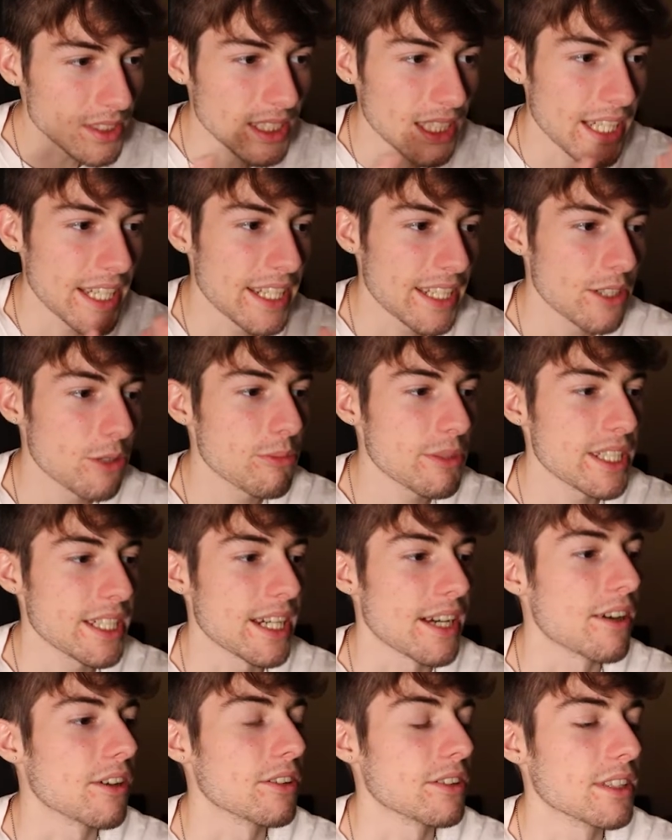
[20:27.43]
And hear me
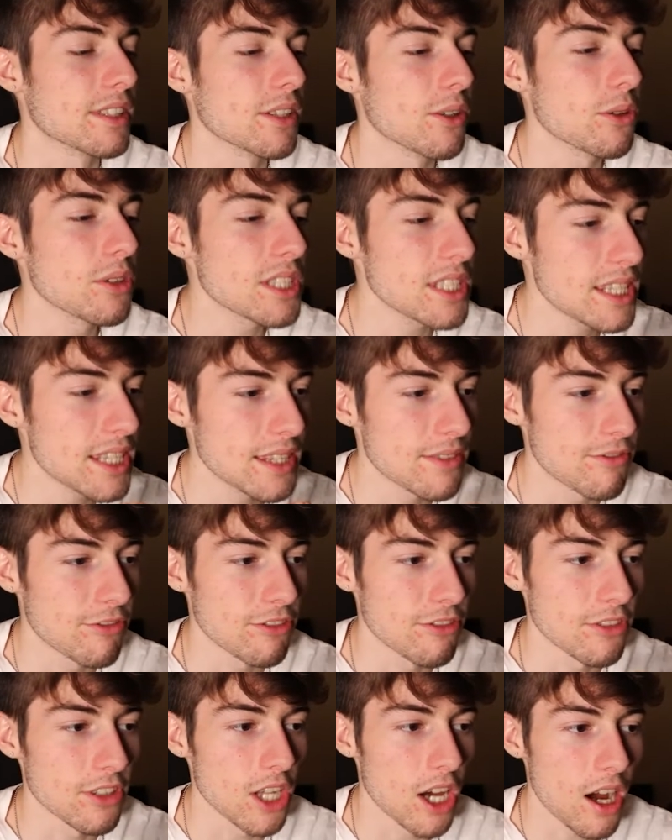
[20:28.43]
out. The only
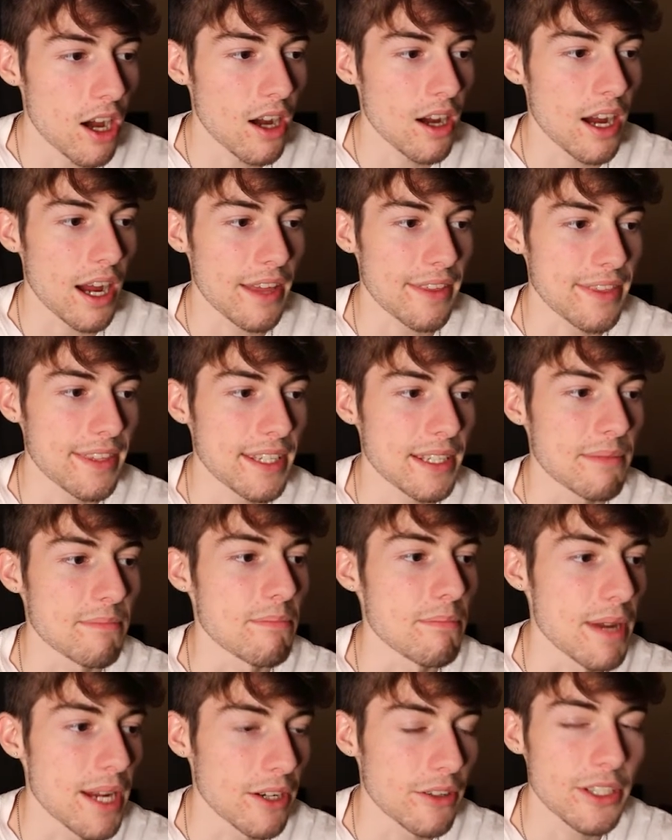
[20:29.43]
flaw I
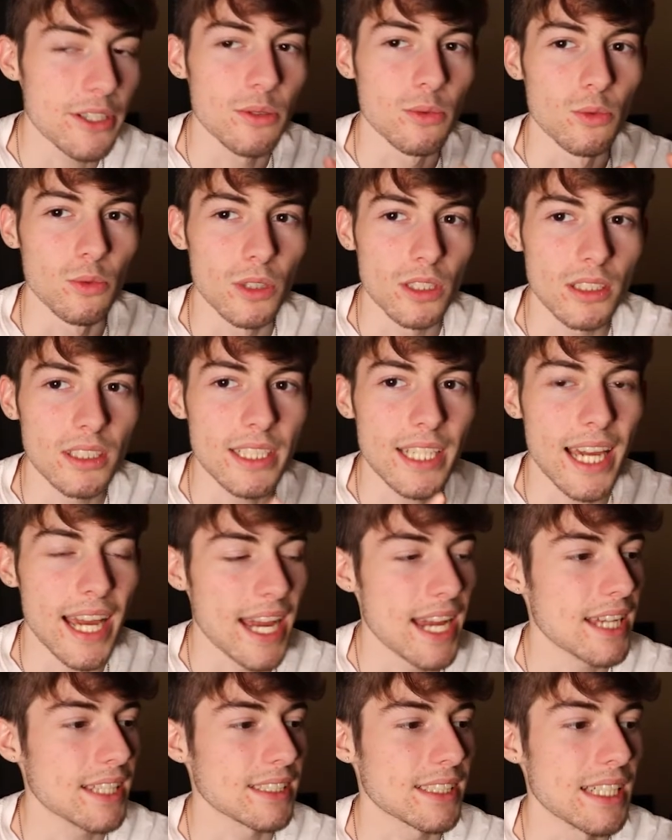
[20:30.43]
think Buried really
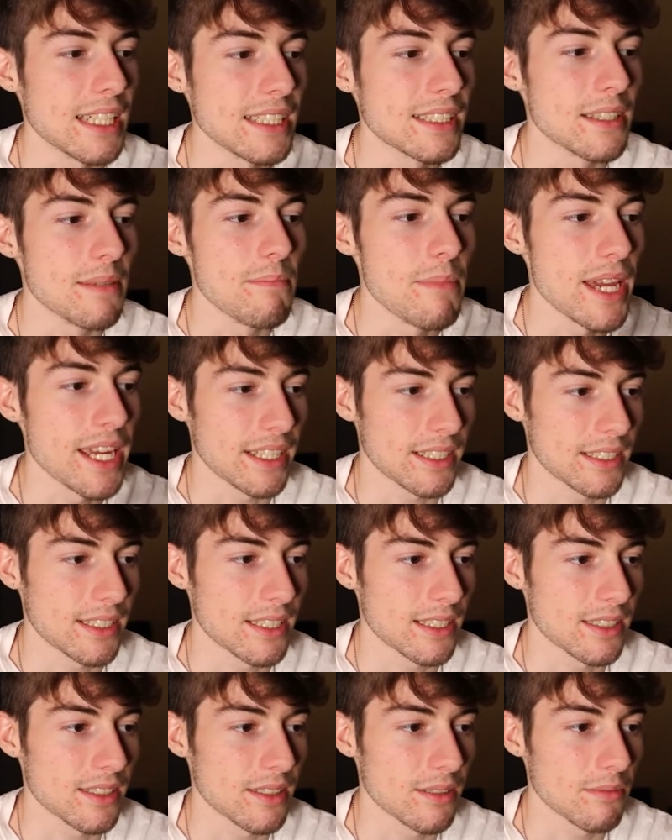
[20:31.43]
has is the bank
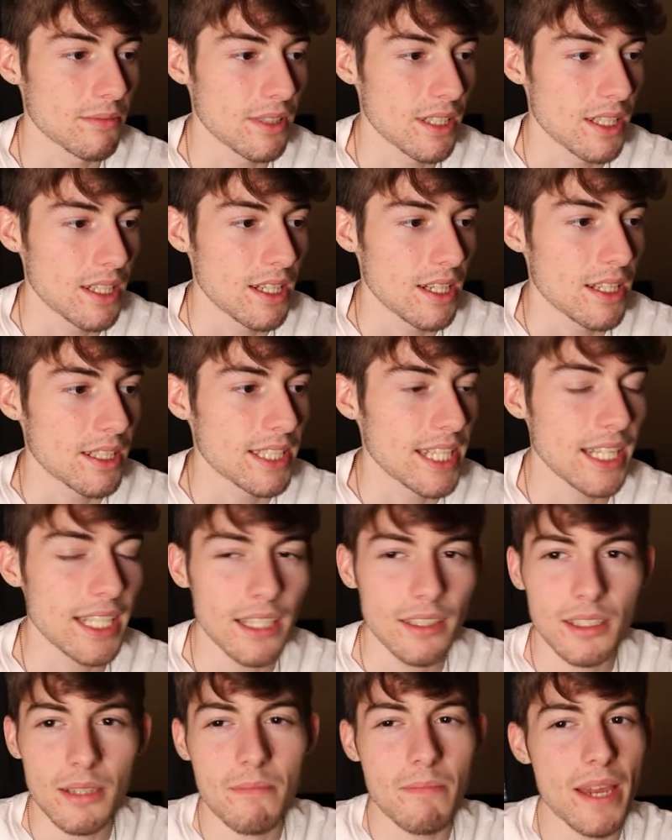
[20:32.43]
system. Take
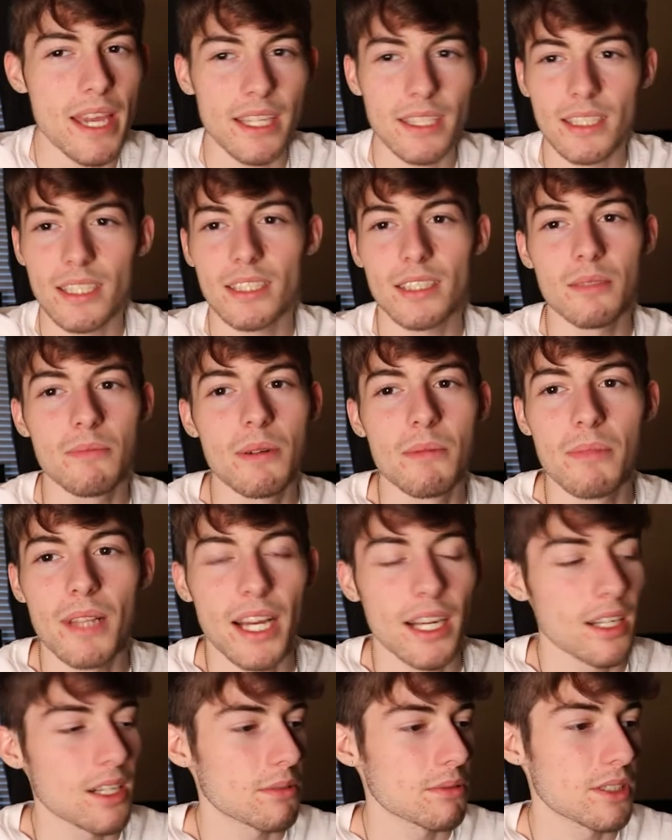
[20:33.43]
out the bank system in
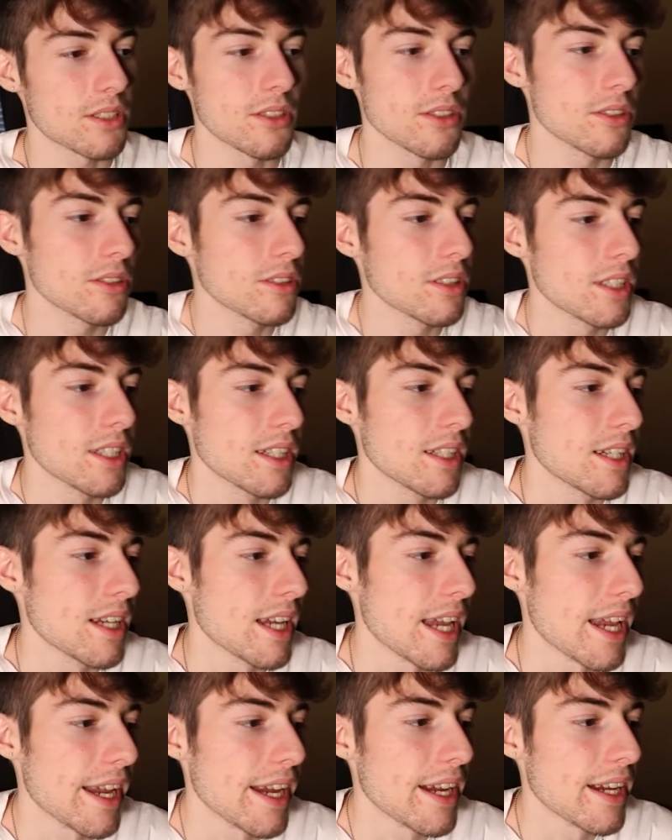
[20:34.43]
Black Ops 2
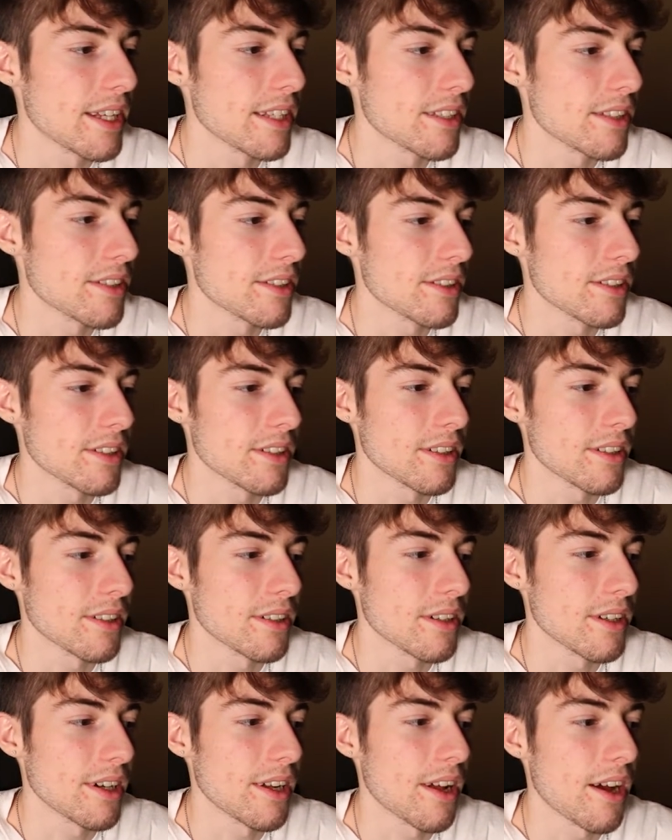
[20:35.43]
and
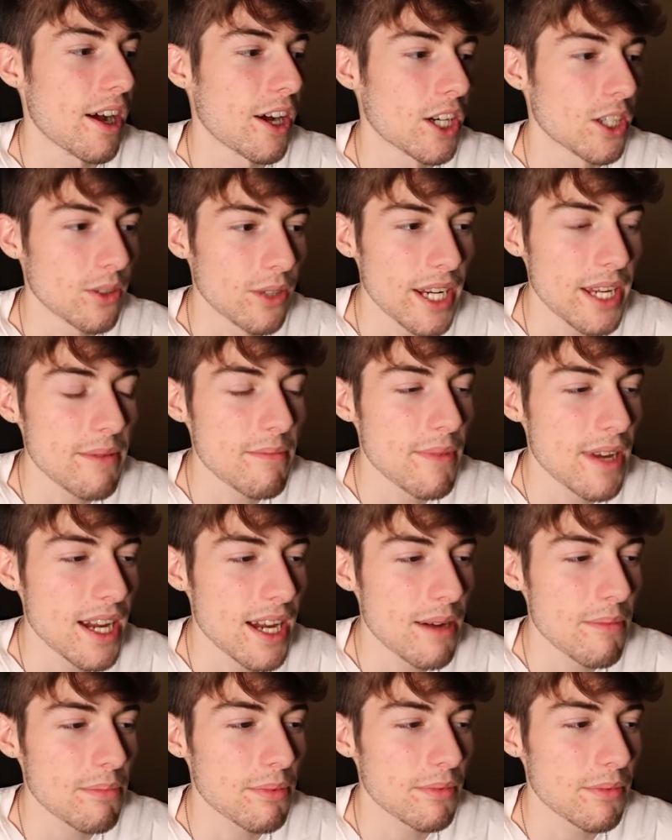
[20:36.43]
a great
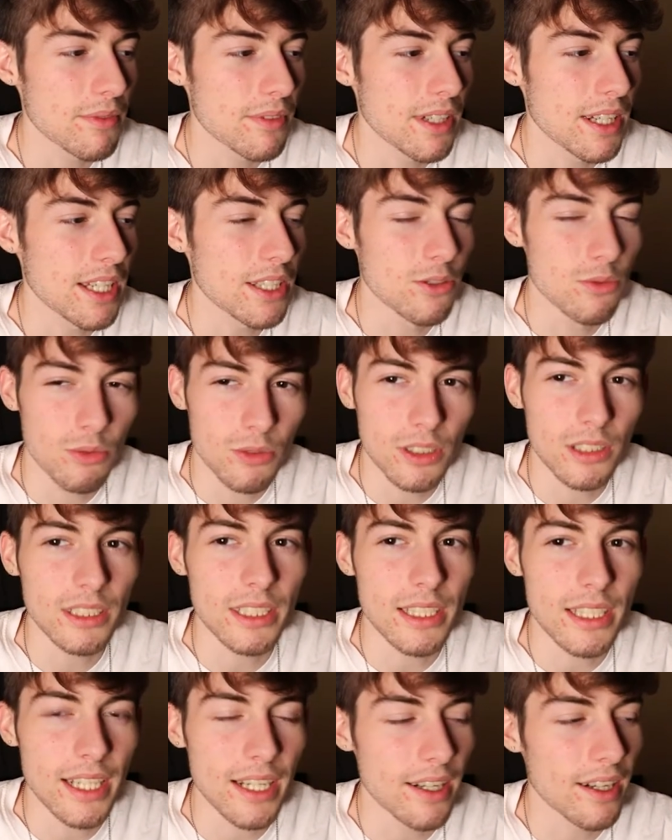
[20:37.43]
map is
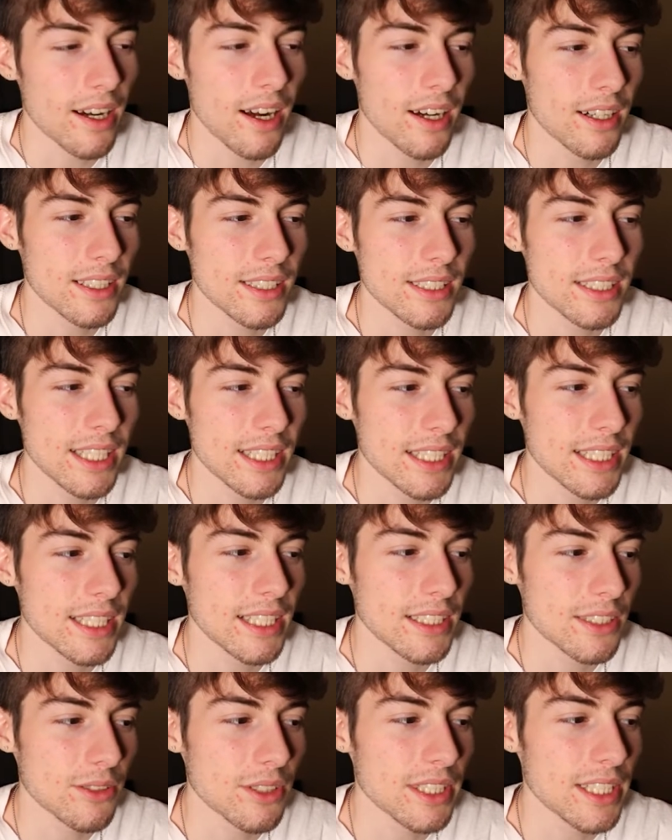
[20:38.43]
really there. Honestly, I think
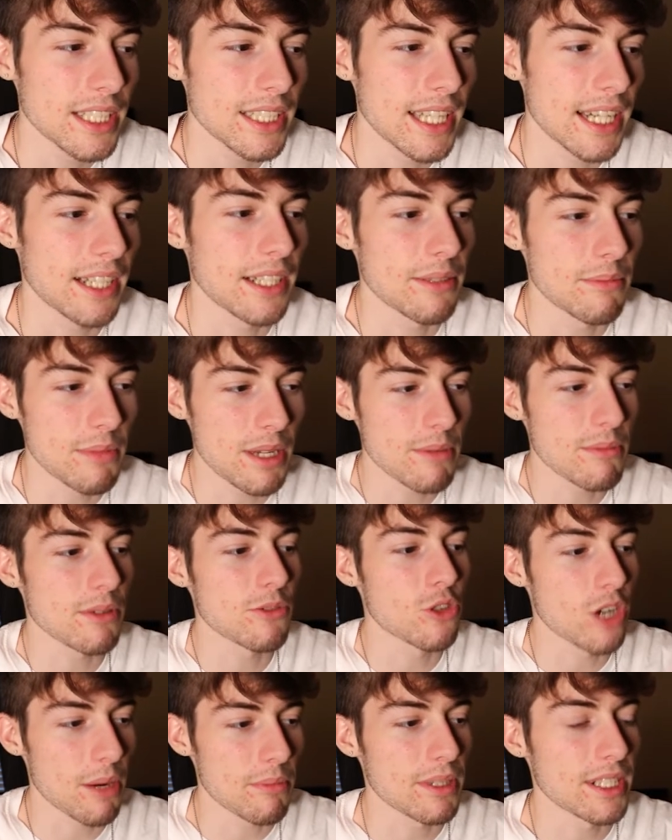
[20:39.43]
that's the only thing that could maybe
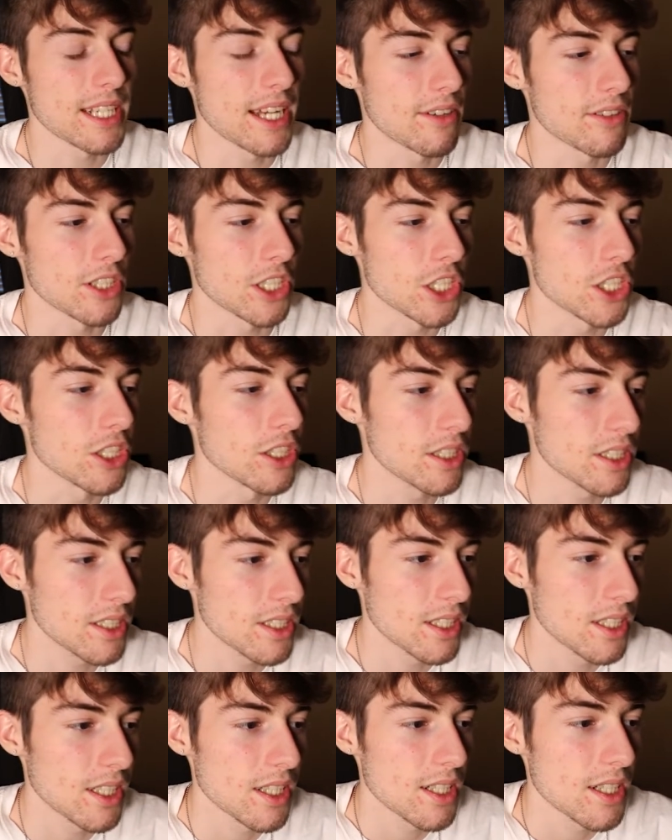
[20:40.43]
drop it down to
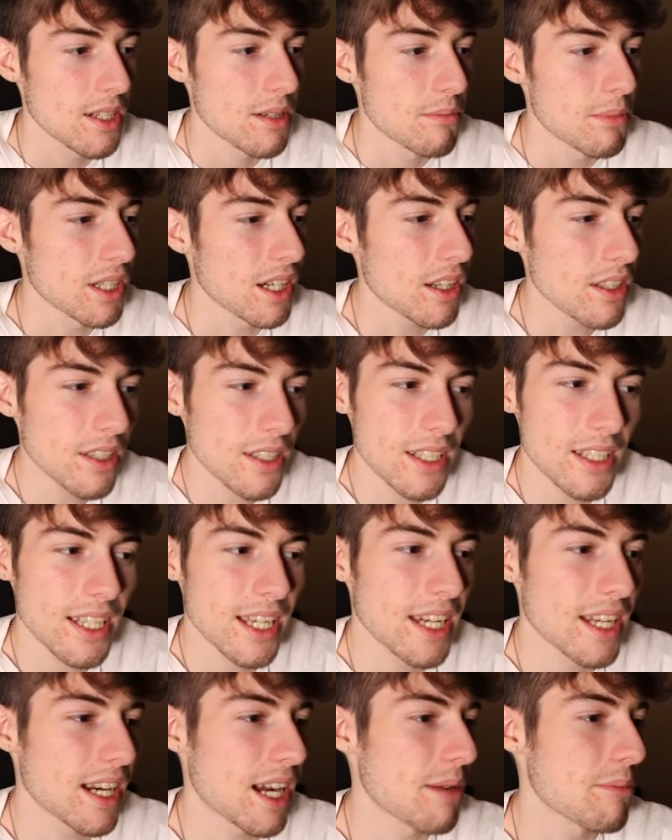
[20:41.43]
good. But other than
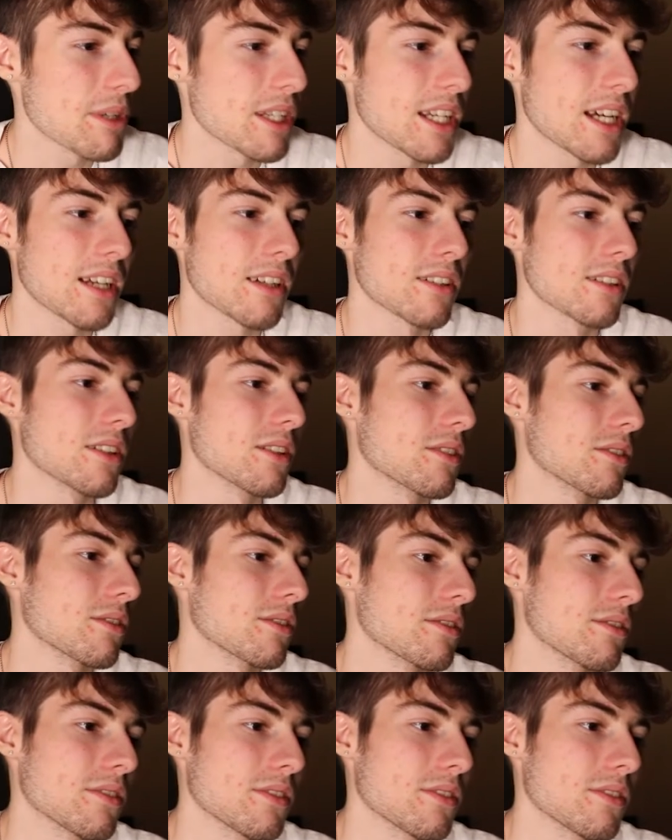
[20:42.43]
that, I mean, I don't know.